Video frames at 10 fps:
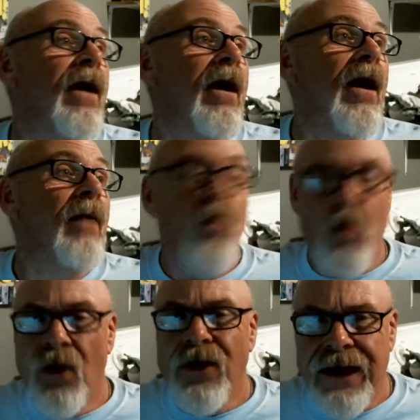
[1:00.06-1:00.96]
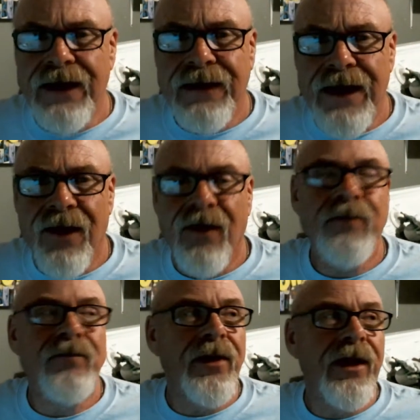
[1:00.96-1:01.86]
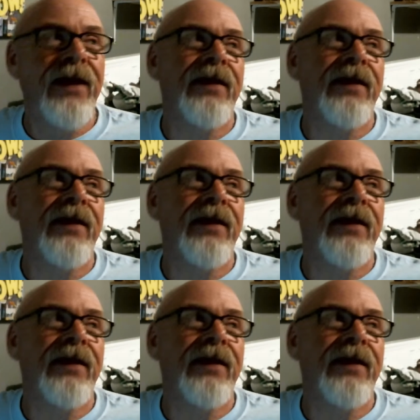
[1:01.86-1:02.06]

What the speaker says: We'll get there, but